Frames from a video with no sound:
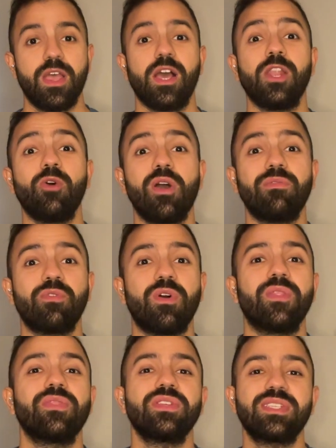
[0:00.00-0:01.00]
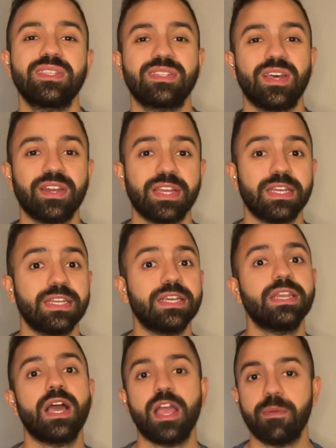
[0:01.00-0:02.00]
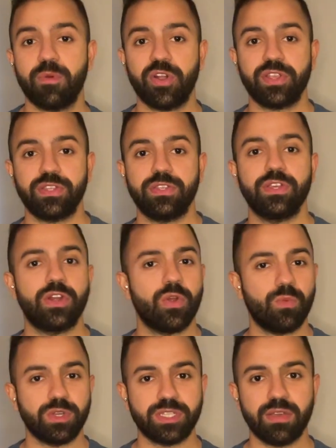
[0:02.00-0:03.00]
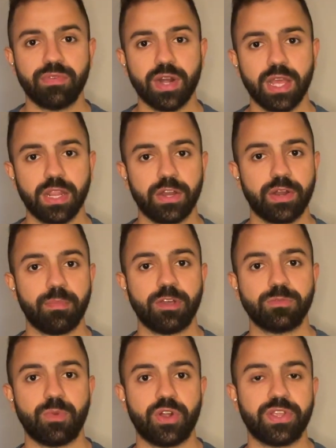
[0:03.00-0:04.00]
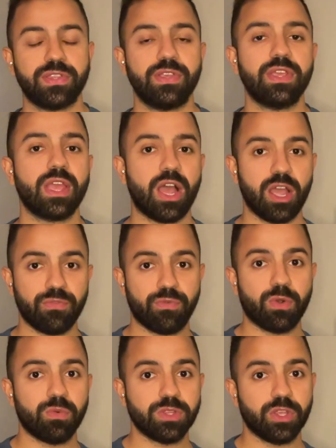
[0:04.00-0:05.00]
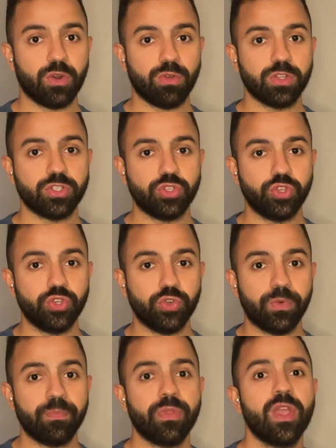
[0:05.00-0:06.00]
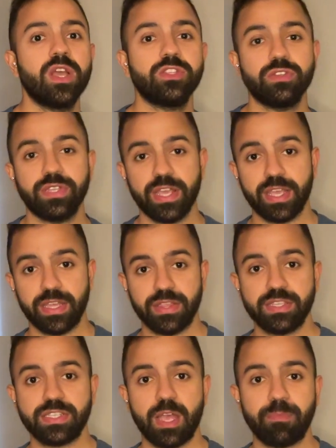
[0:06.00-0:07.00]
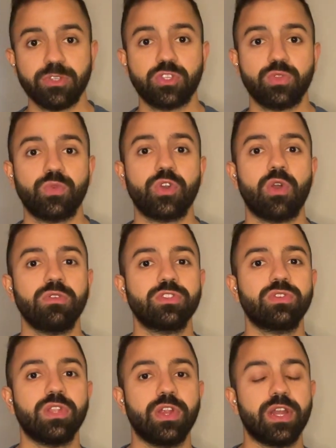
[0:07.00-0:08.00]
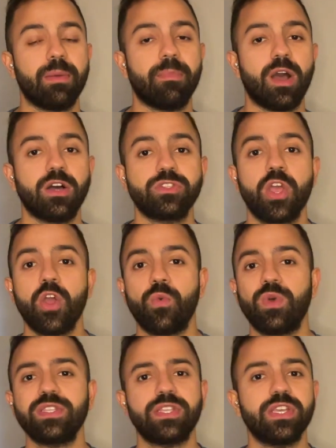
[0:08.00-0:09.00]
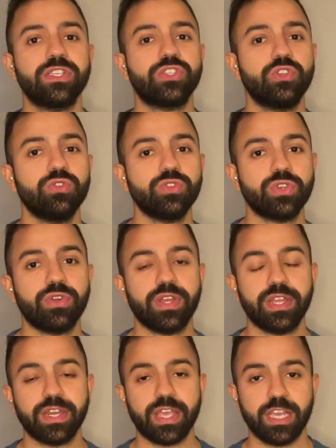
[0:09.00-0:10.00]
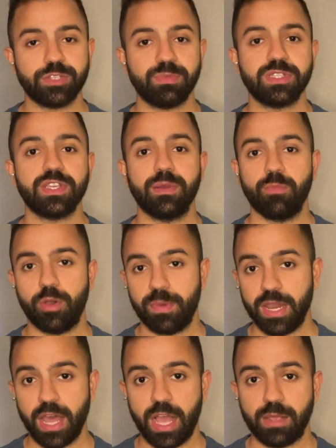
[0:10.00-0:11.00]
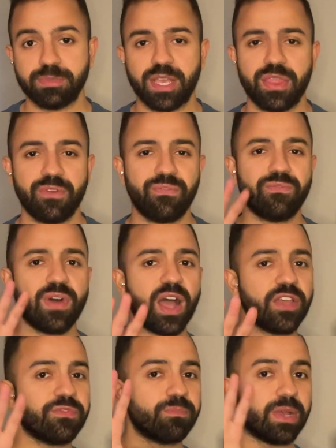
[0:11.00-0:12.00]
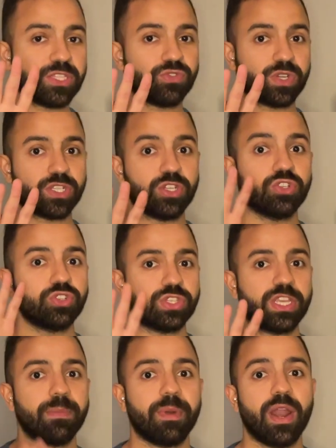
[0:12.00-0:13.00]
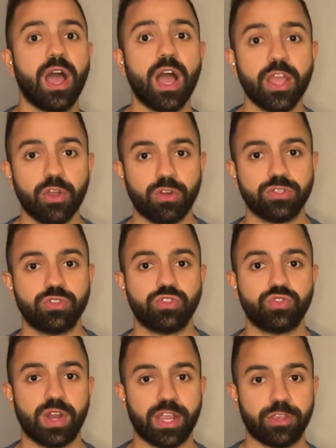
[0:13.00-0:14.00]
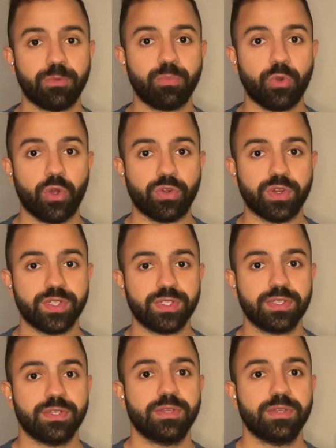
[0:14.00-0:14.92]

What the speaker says: Hello everyone, this is Tariq Khalil, a marketeer. Whatever I learn about marketing, I forward the knowledge to you. Today in this episode, we're going to learn about what is user engagement in mobile apps and the 5 metrics you should keep an eye on to track your progress.